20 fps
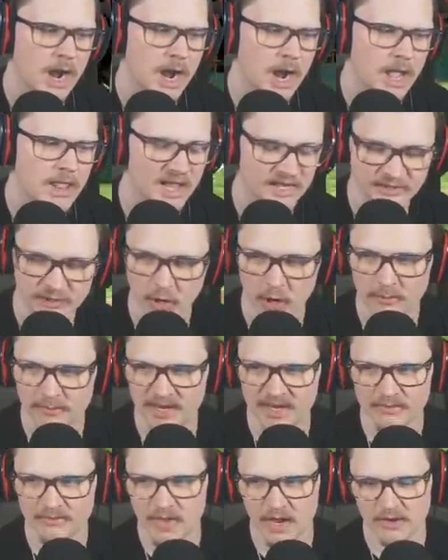That's all
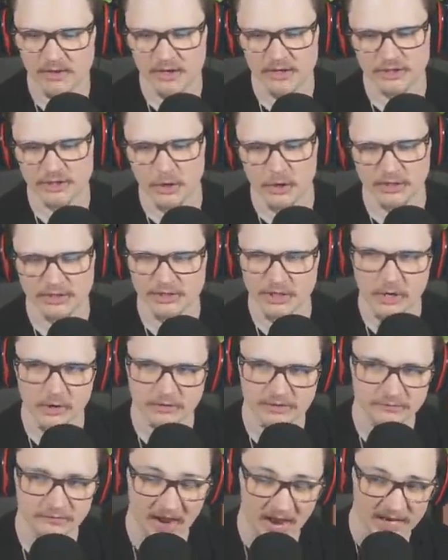me. There, there's no
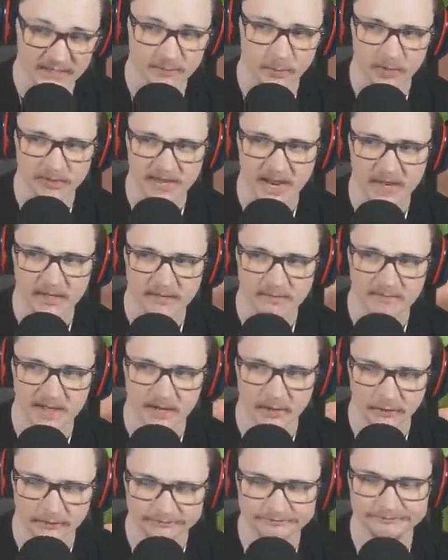excuse. Fastball down the
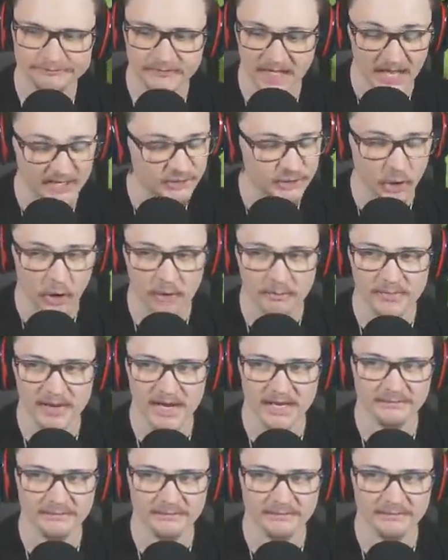middle. That's all me.